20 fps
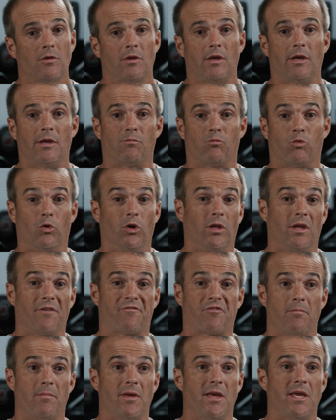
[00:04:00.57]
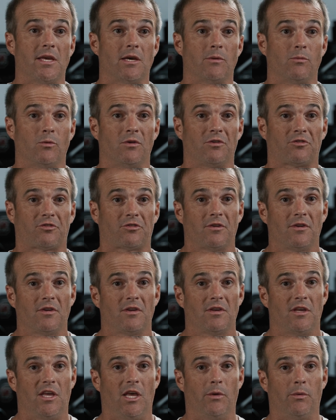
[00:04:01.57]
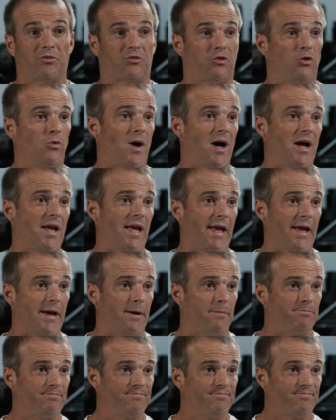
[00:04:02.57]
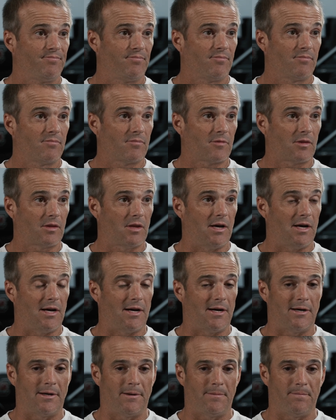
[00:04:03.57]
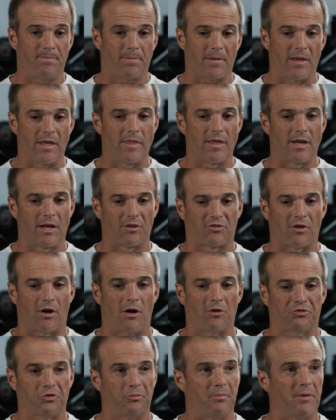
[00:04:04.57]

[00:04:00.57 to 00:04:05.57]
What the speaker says: It really, for me, it was who I am. And then it's also